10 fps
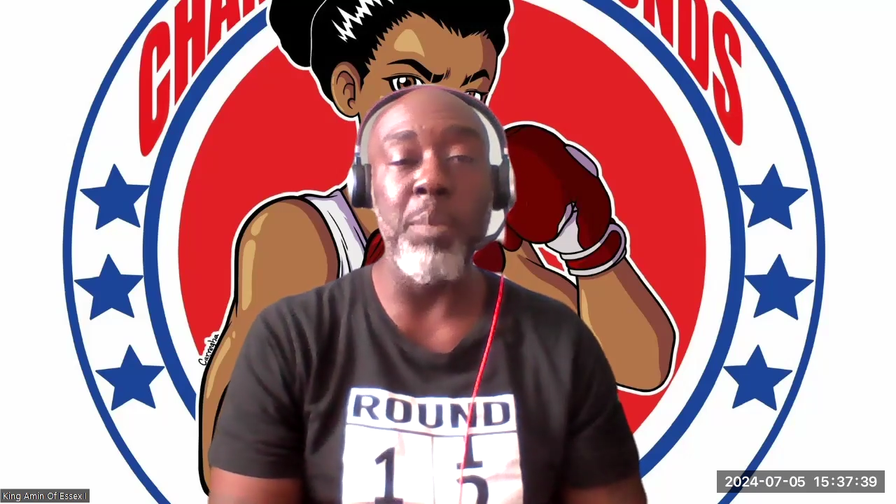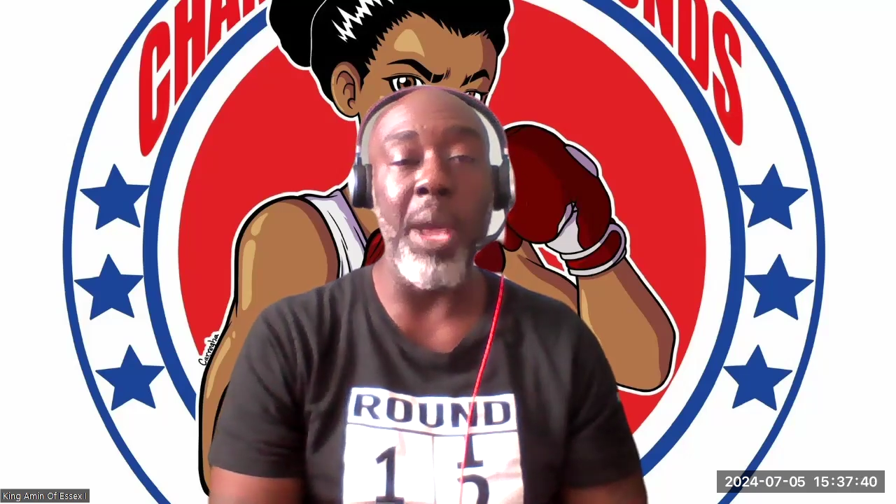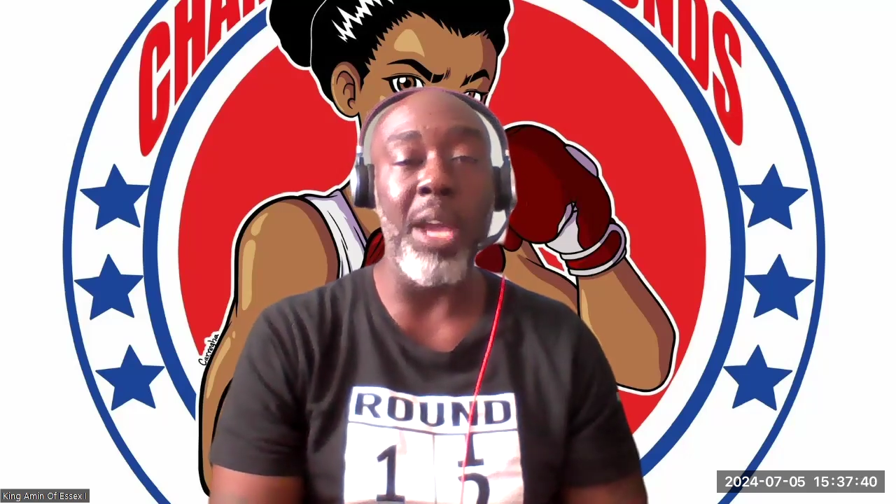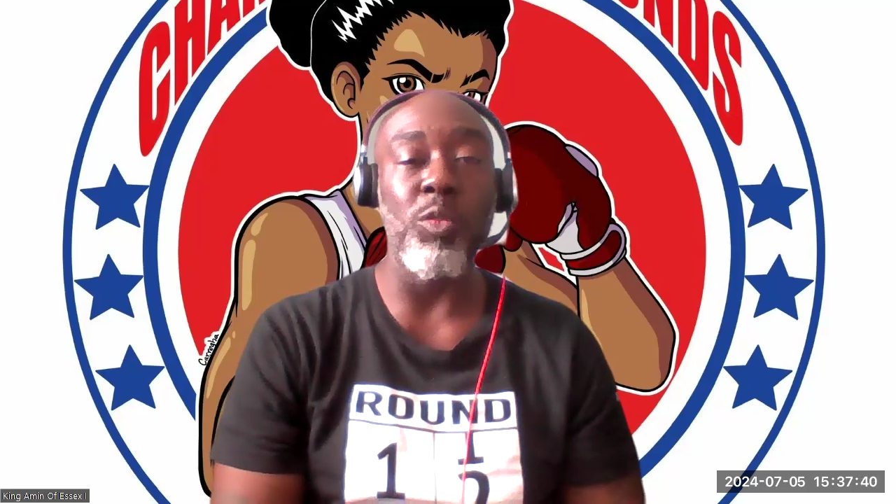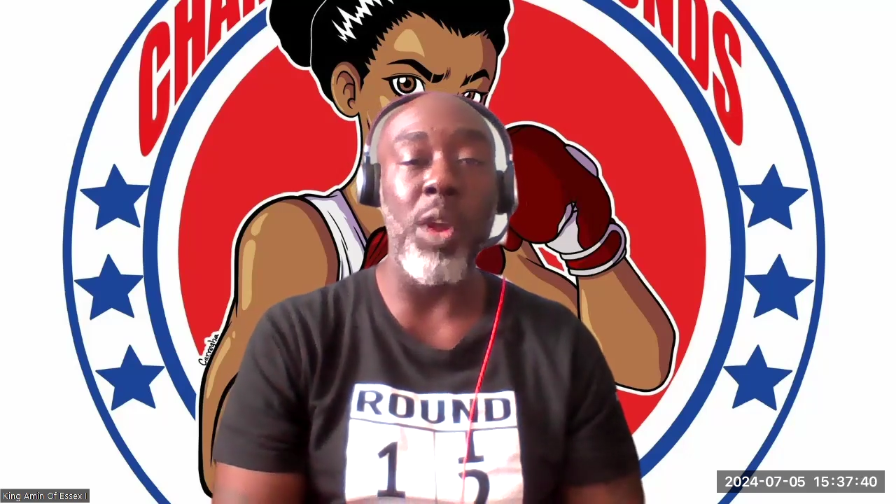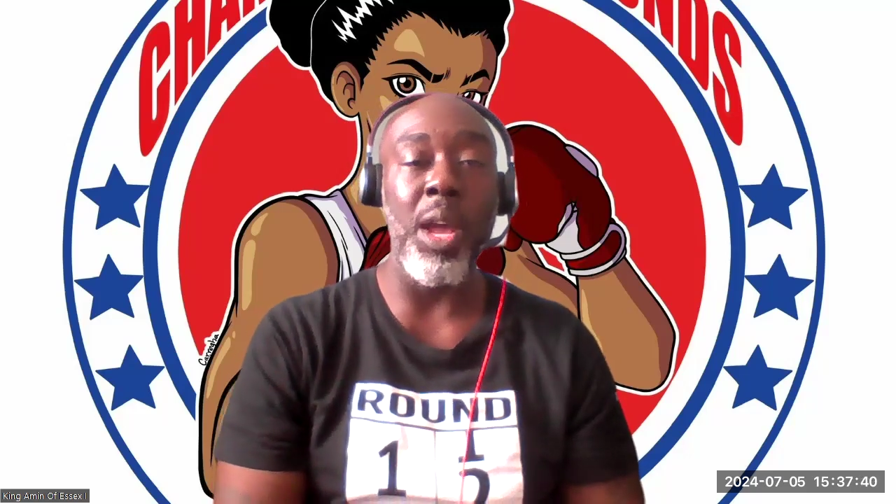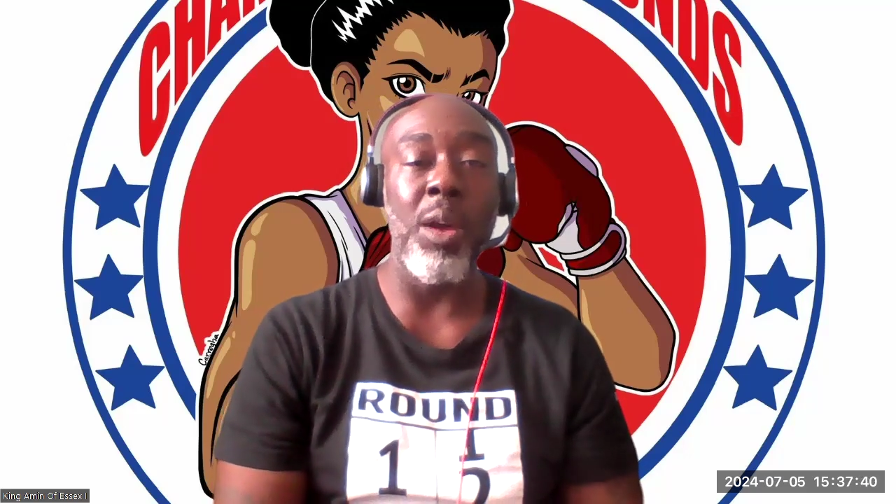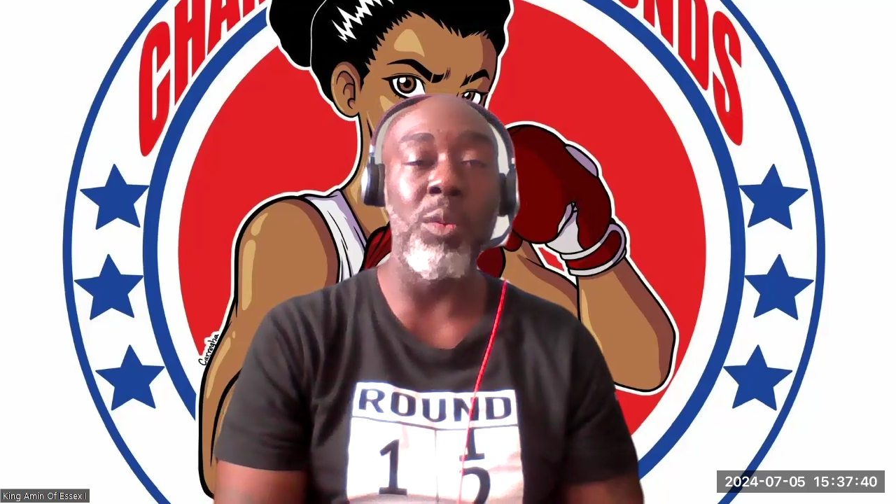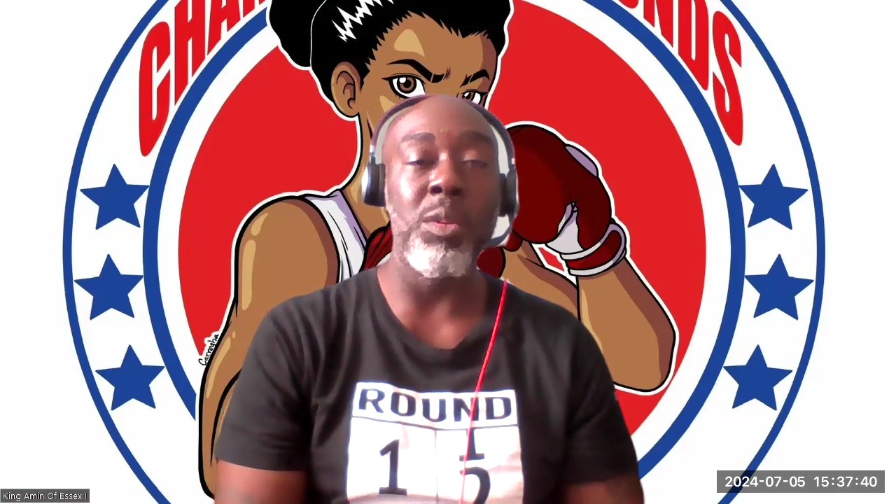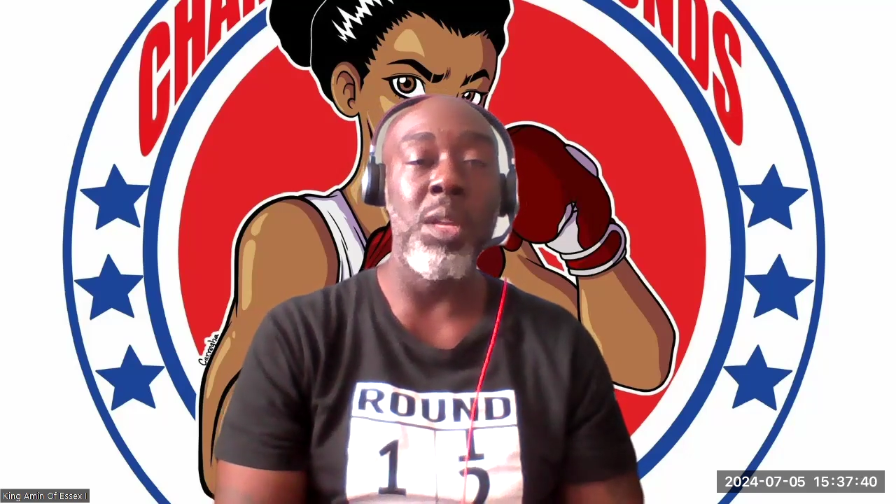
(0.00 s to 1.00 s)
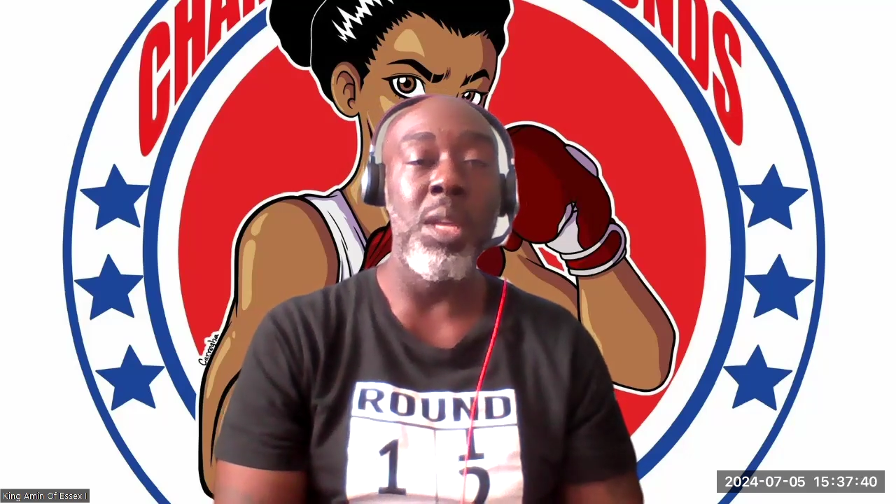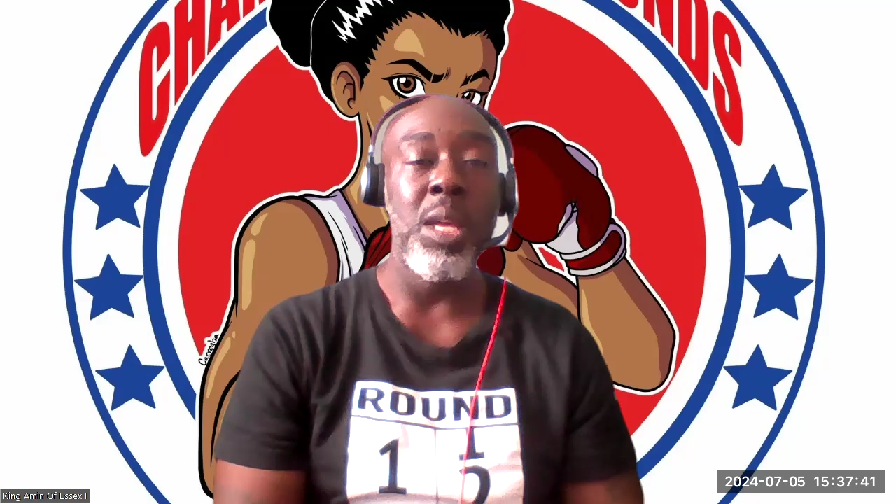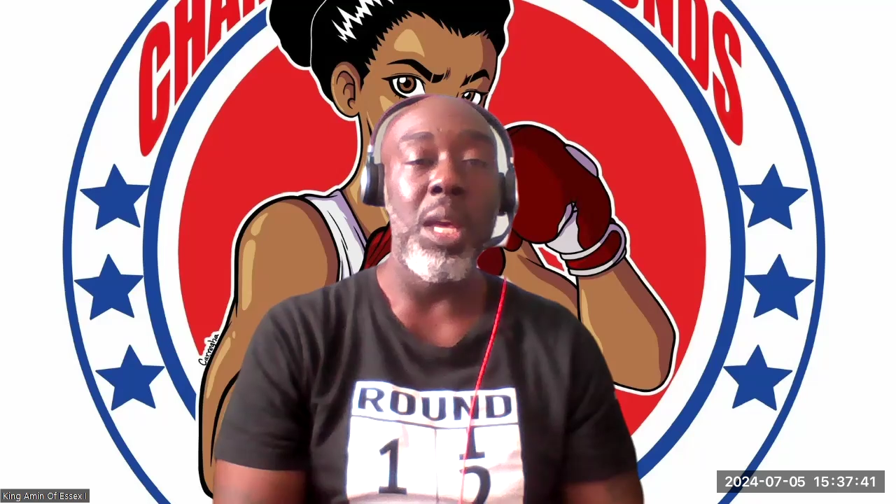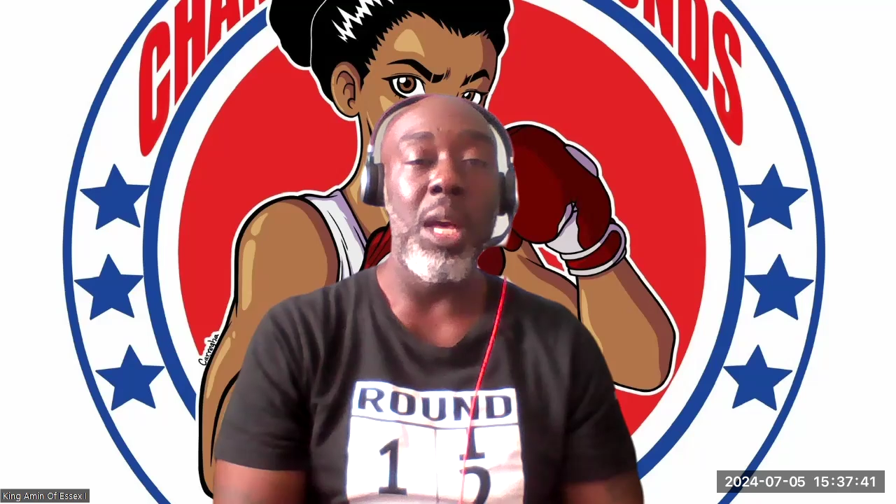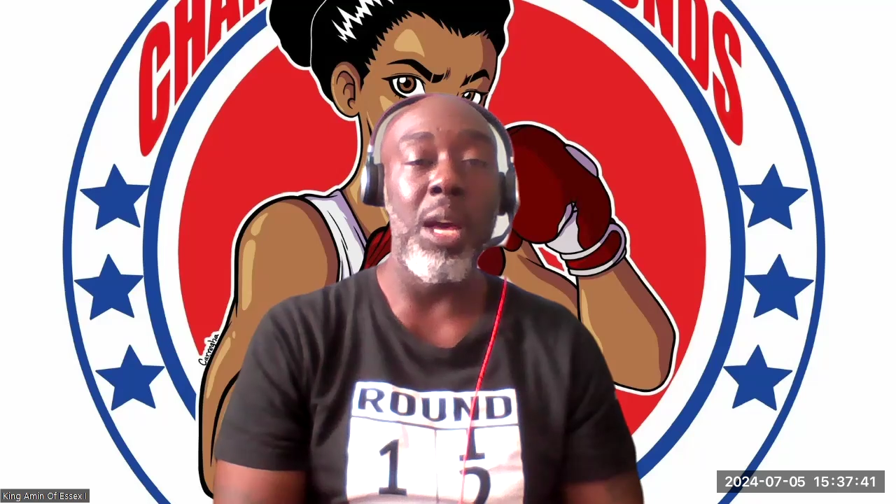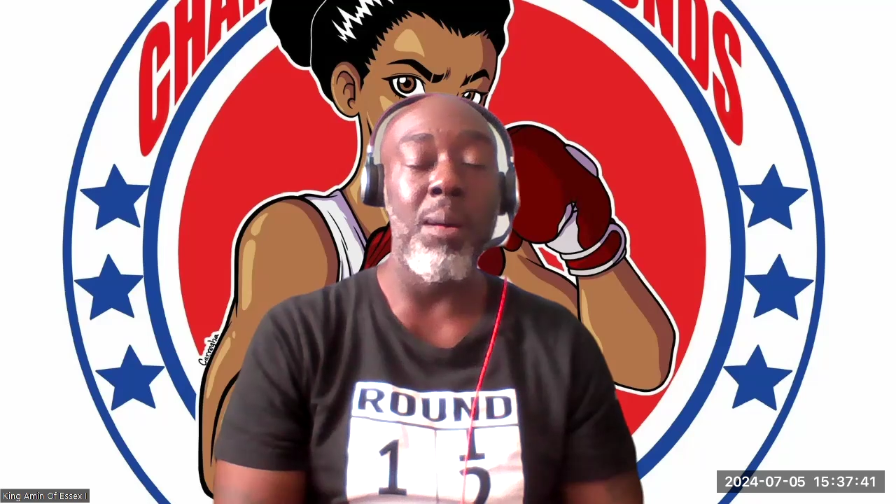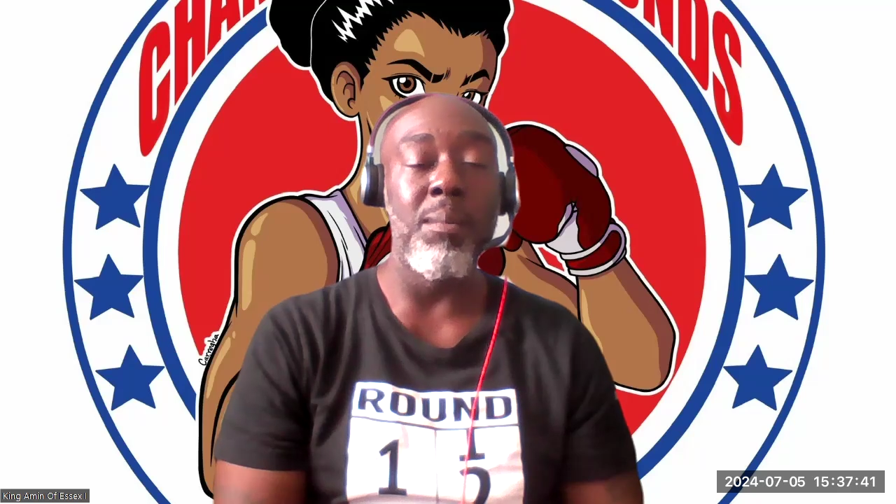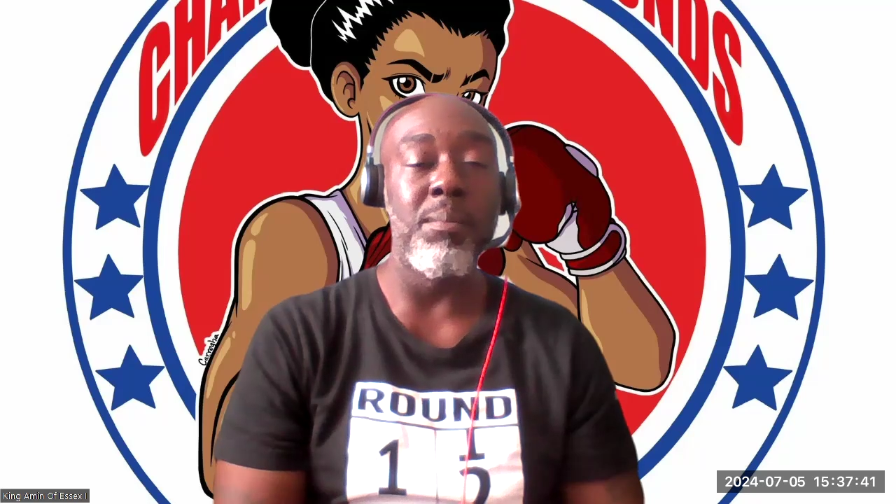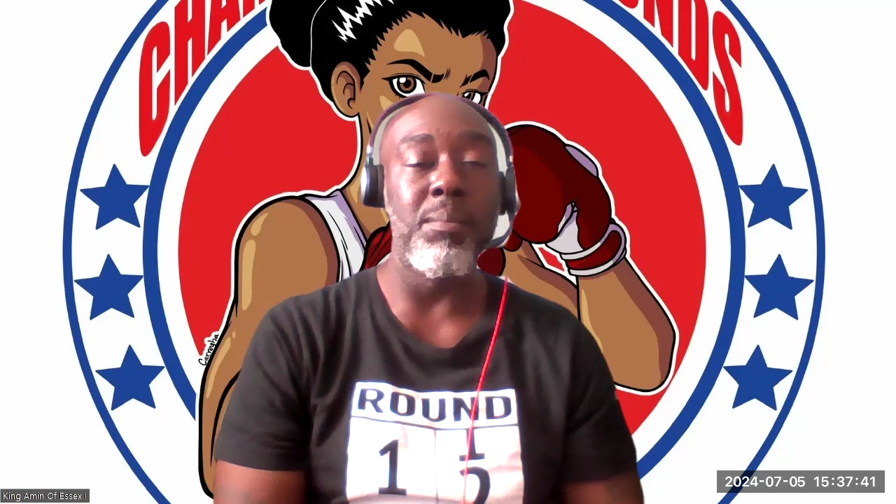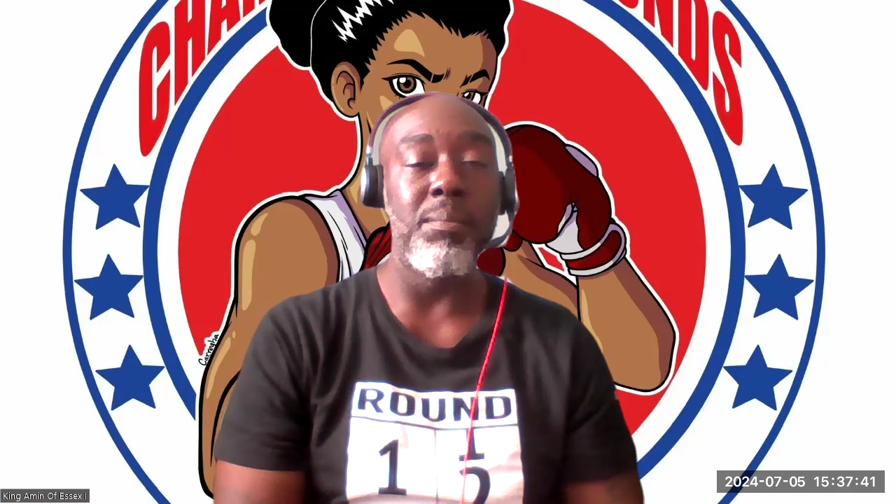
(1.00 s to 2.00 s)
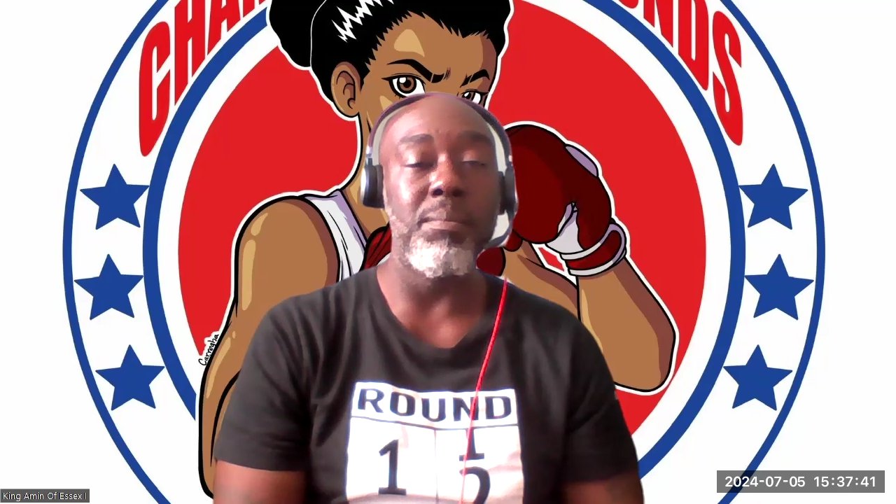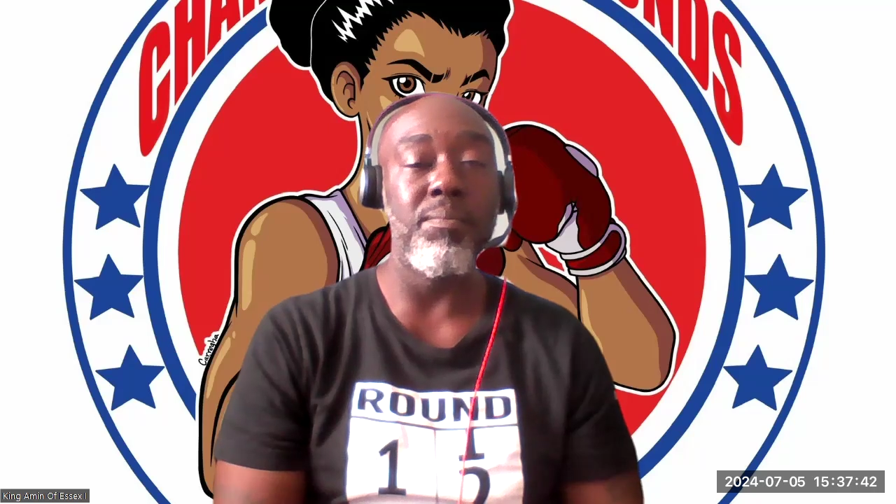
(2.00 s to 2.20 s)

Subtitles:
background, um,